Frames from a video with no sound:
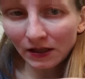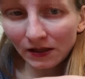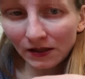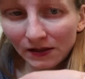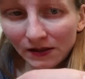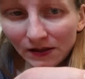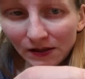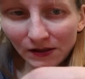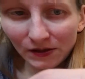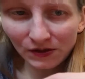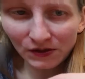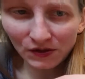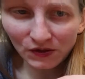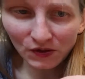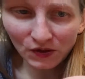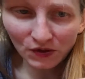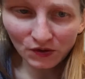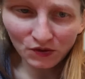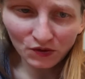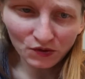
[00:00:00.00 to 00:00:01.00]

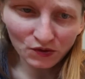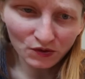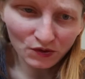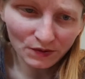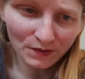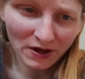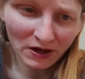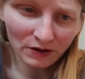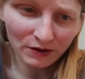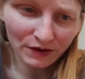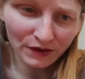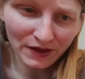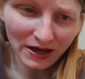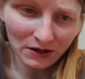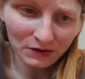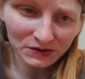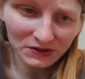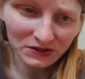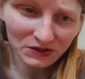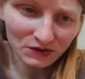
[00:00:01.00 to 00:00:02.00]
so about
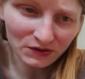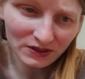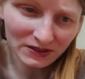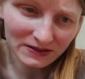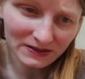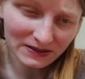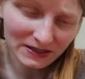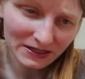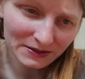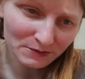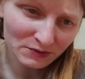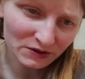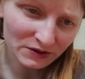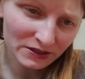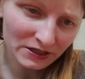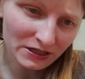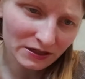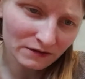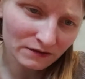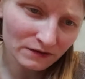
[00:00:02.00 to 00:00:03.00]
1,000 units, I
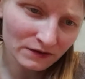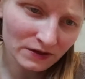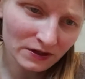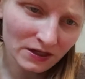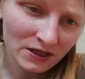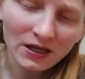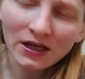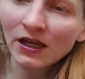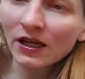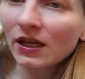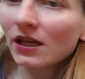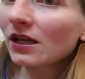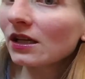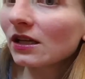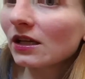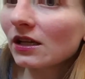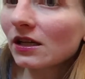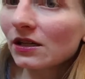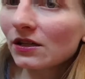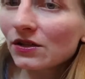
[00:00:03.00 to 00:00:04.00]
believe, in
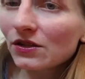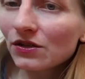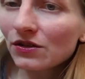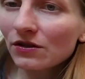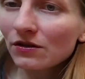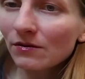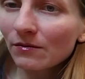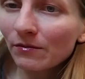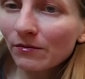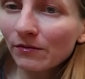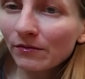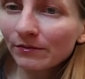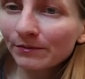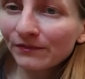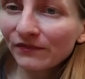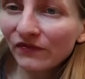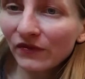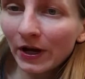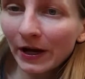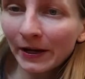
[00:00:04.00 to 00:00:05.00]
each
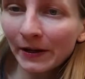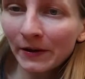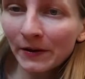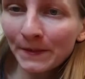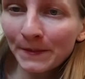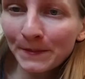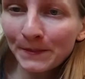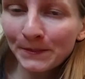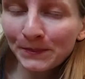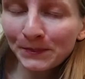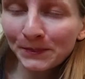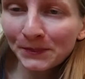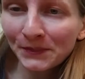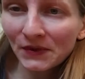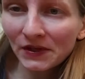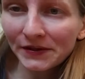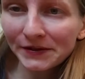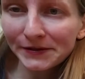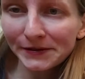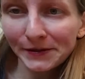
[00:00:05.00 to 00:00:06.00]
vial.
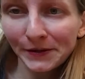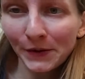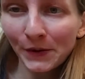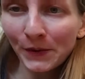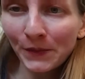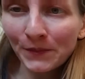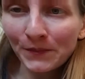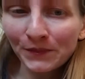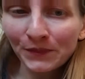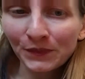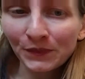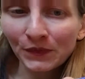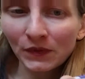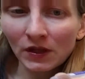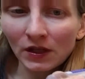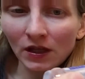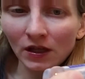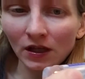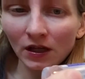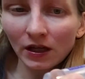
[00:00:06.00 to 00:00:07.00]
So
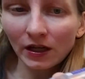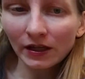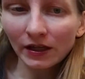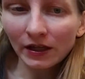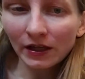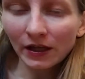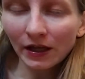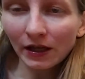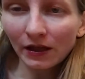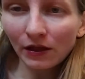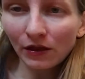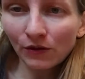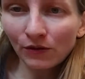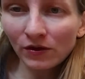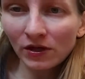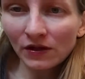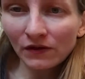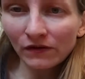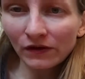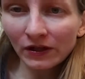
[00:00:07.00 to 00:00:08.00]
I can get
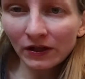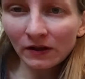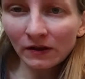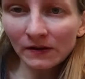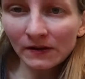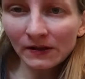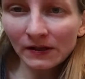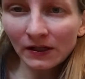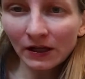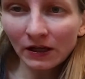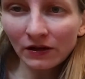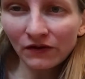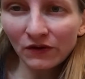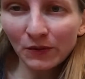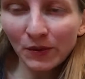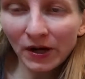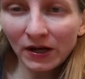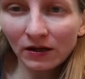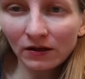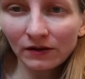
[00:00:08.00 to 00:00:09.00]
3 fills out of a
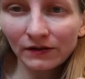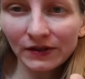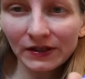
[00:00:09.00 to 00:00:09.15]
bottle of